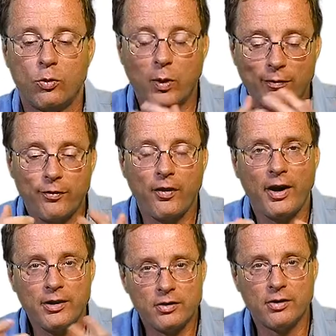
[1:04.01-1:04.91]
One
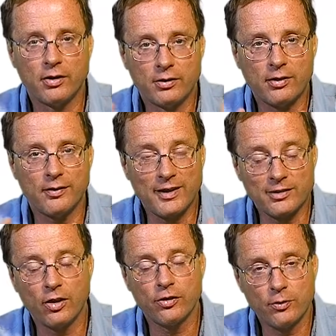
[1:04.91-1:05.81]
finds that
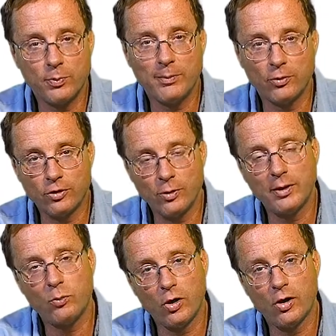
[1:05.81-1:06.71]
there's lots of people
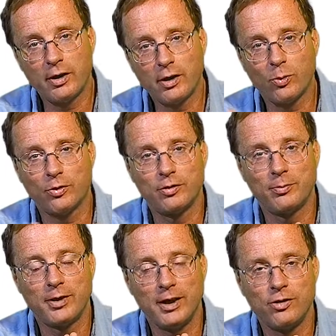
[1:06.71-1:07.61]
doing work in
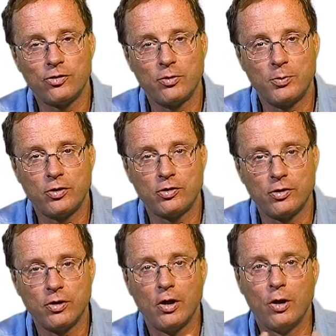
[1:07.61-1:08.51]
quantum key
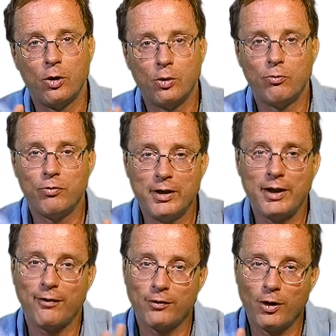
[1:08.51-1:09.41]
distribution who
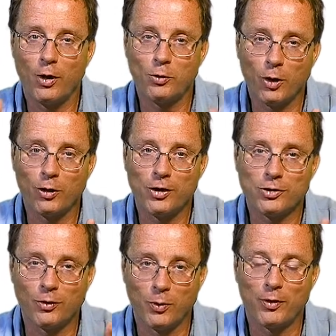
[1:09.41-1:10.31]
really have no
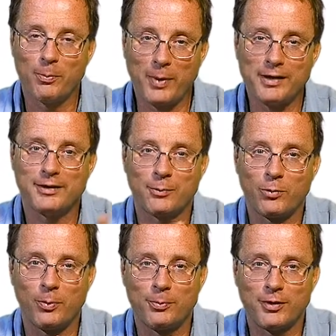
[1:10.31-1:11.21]
knowledge of what the basic
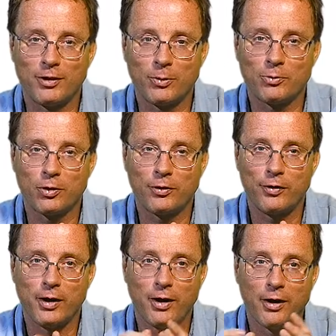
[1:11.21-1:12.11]
problems in
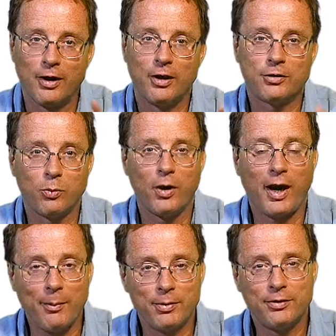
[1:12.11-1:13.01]
cryptography are. So
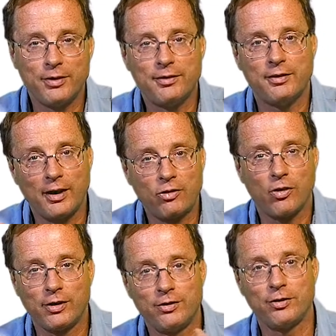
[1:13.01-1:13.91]
what happens is they
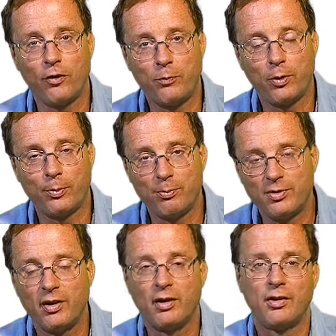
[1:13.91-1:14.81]
try to solve
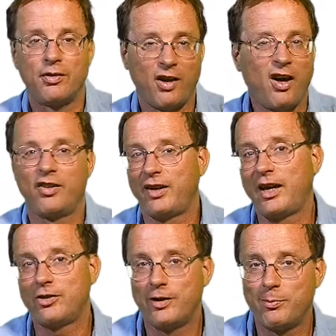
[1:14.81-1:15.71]
problems that aren't
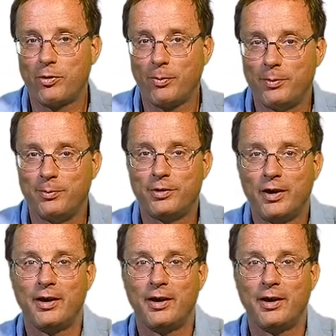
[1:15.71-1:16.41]
actually problems.